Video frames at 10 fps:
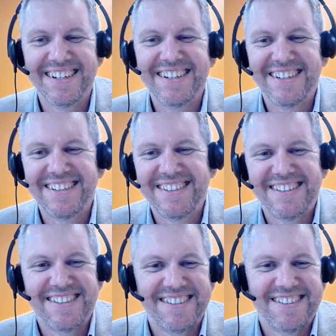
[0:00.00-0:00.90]

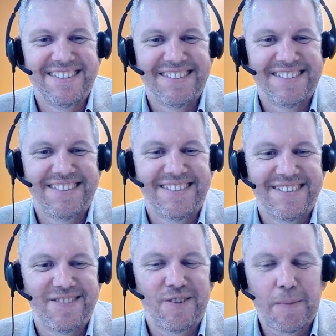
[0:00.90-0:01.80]

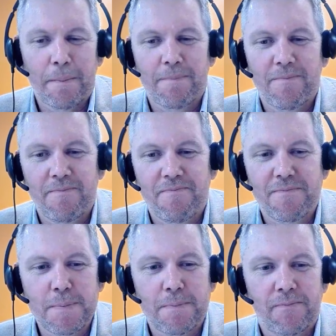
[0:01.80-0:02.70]

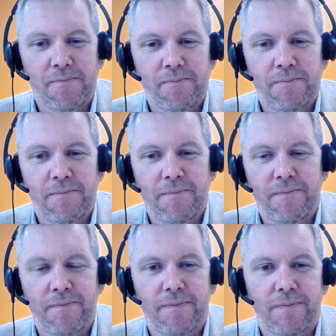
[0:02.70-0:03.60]

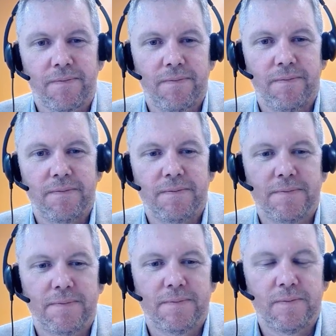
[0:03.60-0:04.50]

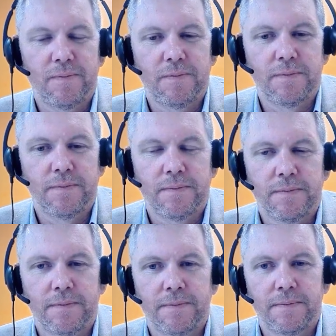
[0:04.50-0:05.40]

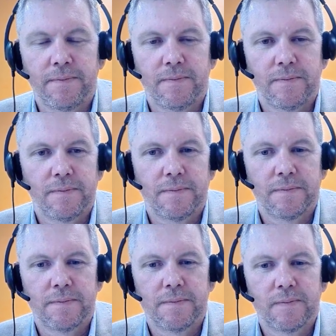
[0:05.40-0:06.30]

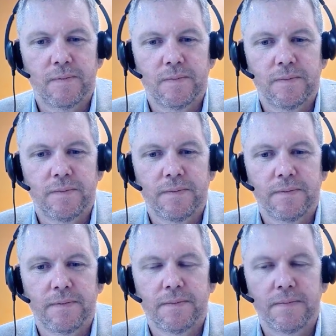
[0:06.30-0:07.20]

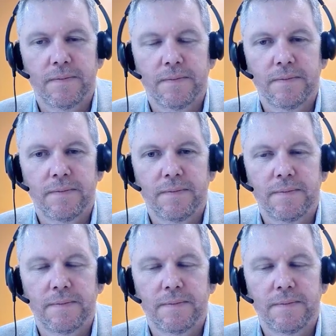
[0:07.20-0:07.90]
(not speaking)